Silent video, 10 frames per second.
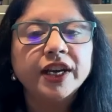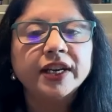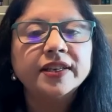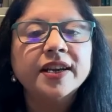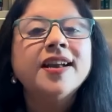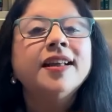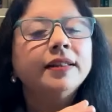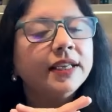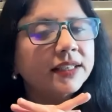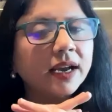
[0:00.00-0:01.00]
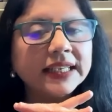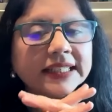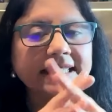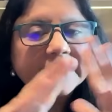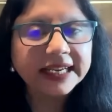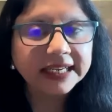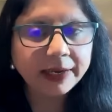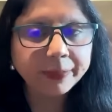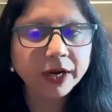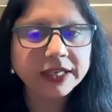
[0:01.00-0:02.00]
yet. These are
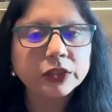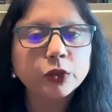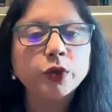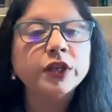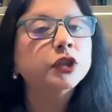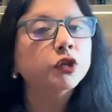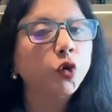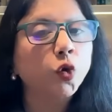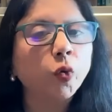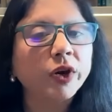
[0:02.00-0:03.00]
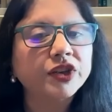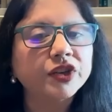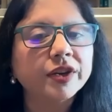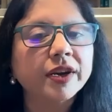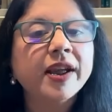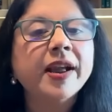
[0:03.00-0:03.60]
insanely bright students, no question,